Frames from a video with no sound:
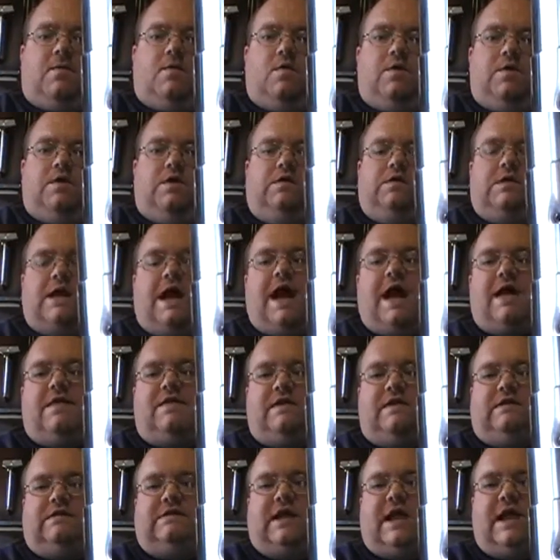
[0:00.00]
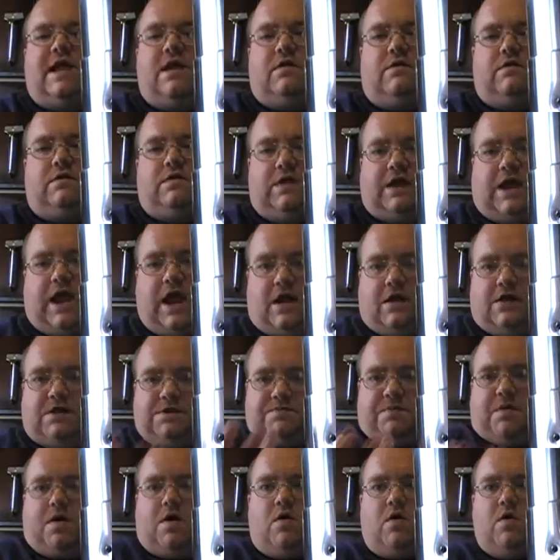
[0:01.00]
when you tighten these down, the
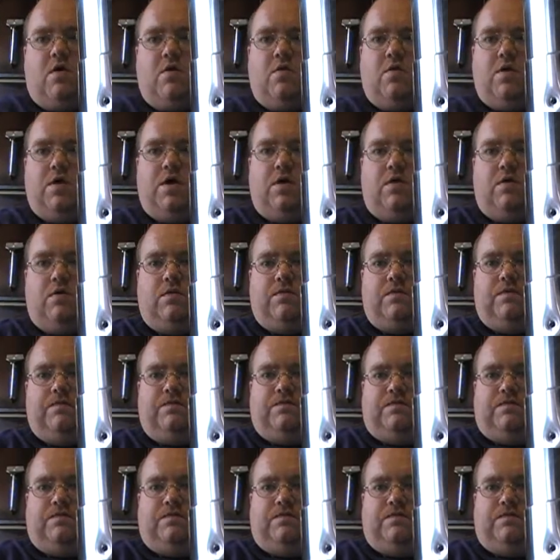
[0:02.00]
carriage bolt will